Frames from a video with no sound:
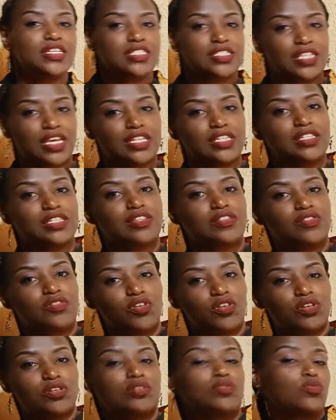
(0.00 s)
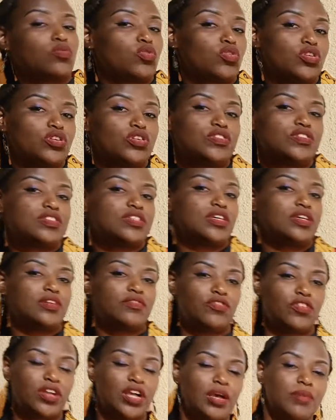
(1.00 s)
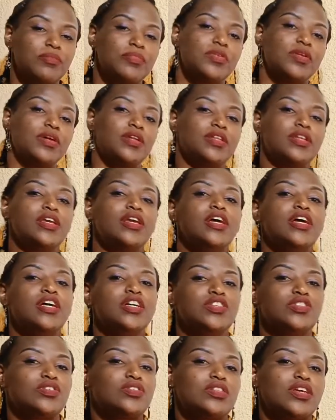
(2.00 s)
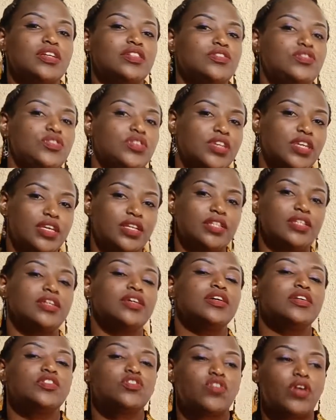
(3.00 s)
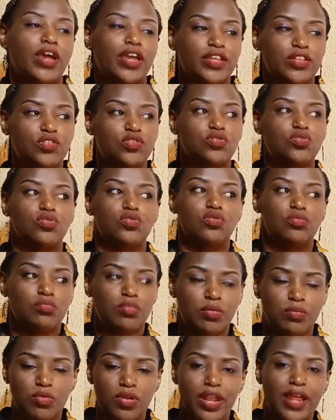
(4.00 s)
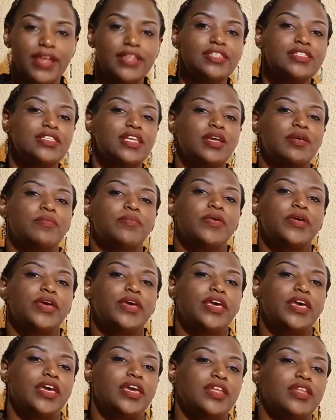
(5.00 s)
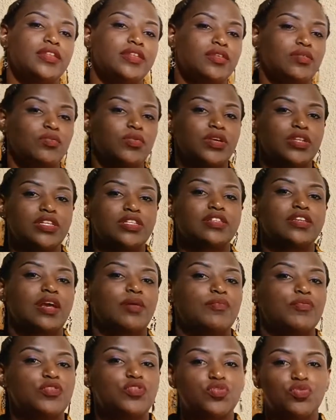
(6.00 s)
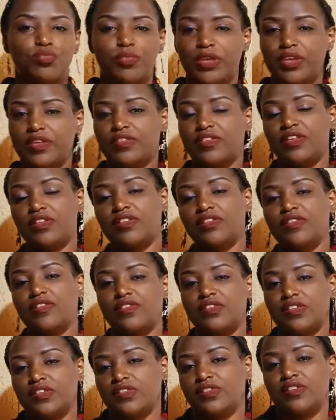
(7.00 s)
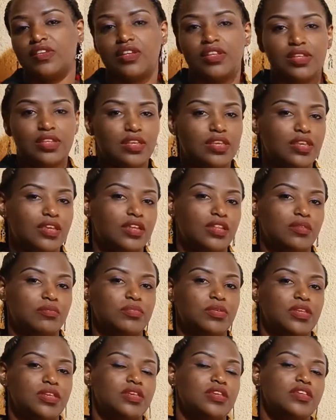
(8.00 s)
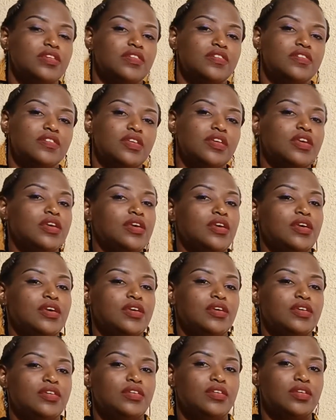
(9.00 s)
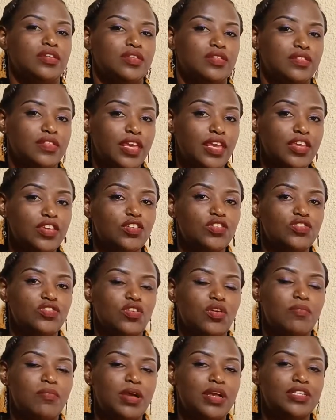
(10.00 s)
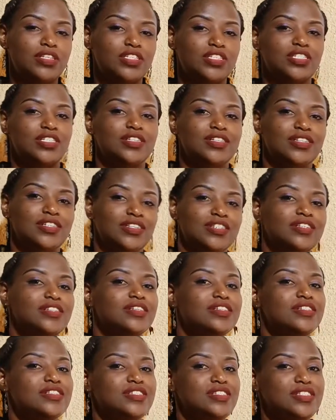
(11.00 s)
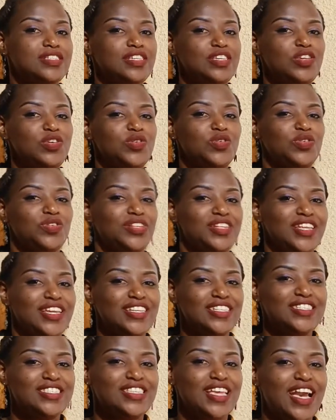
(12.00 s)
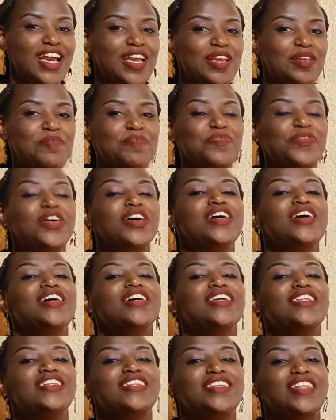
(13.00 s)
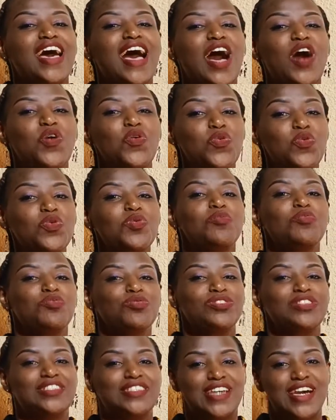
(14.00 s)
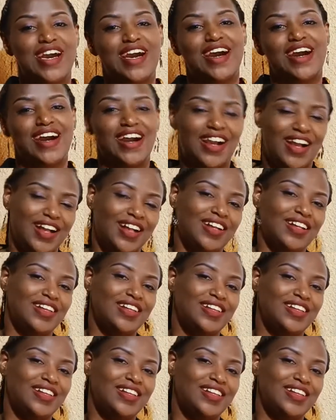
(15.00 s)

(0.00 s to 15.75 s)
study 10 words, vocabulary, so that you can try to memorize them. And when it comes to make sentences, then it's gonna be easy. Thank you so much. See you next time. Nahu utaha.